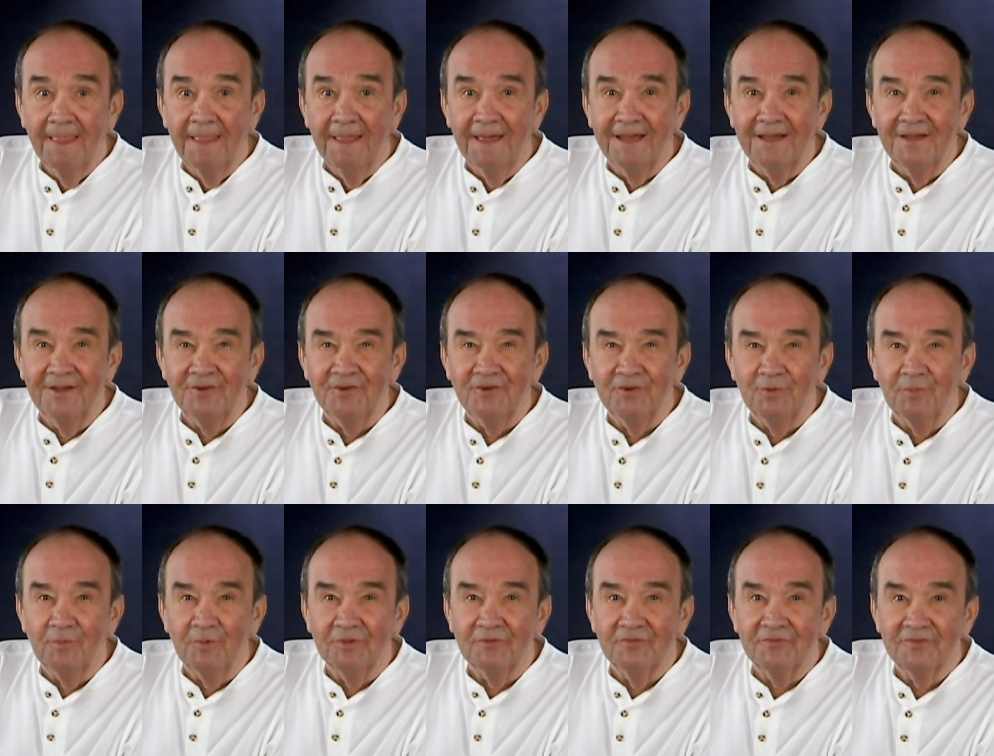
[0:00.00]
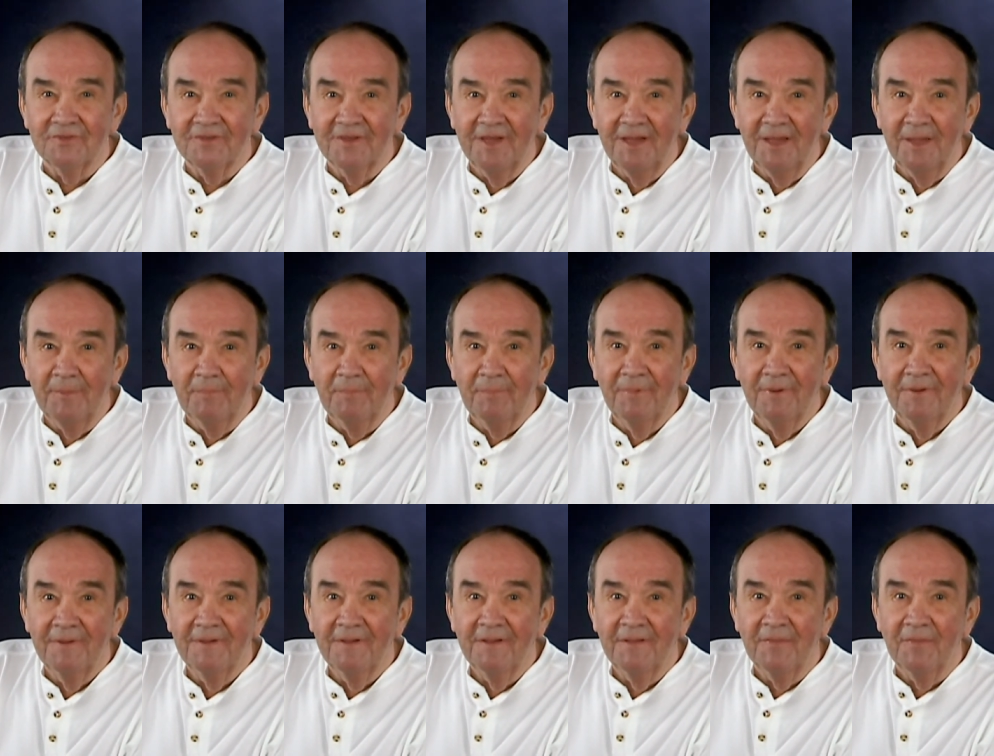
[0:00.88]
as you escape
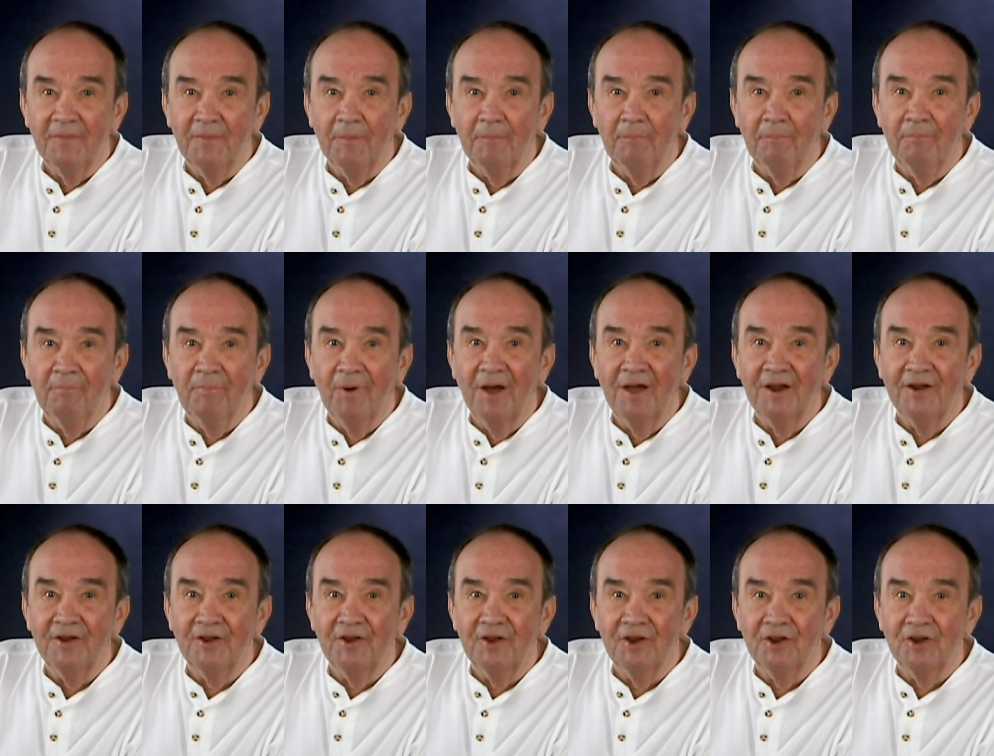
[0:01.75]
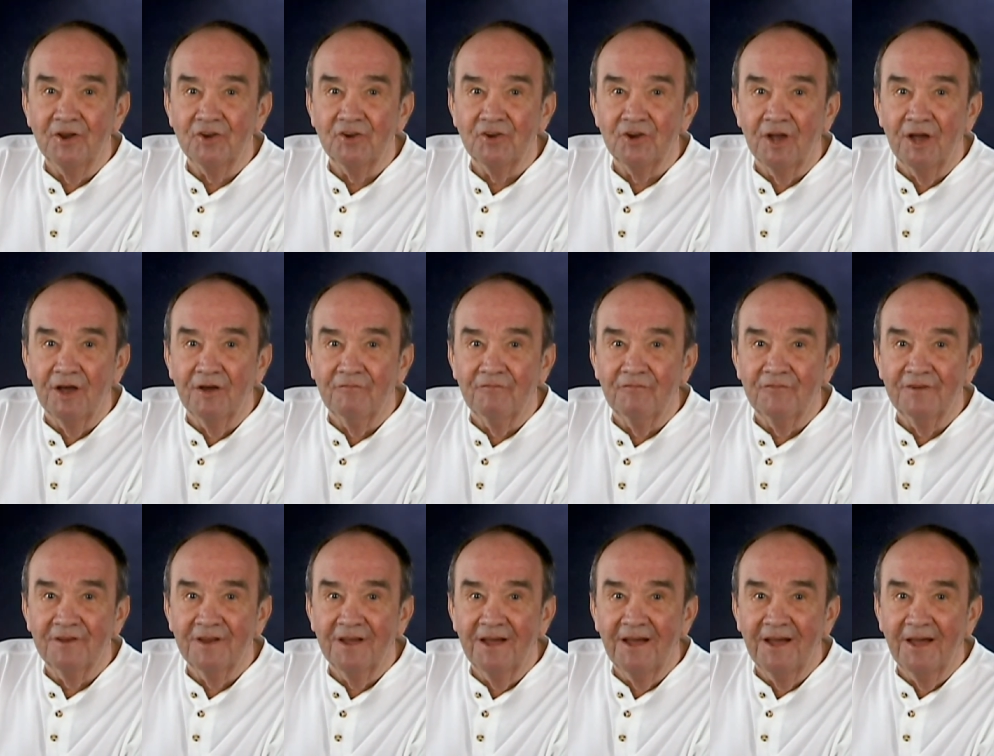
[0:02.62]
the bondage of
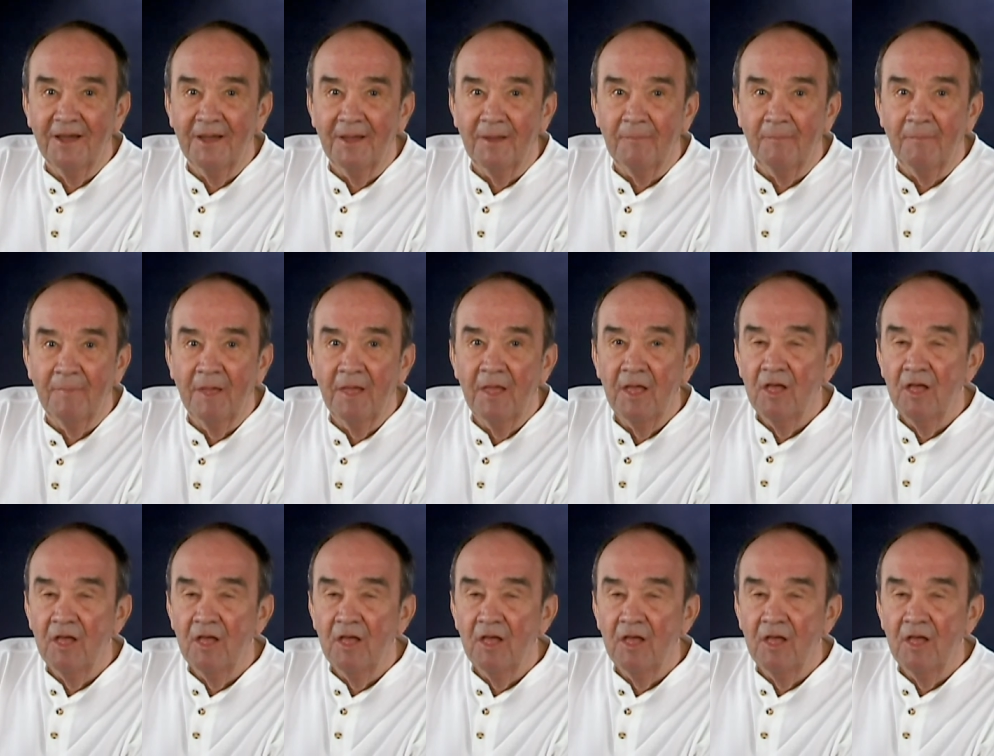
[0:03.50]
time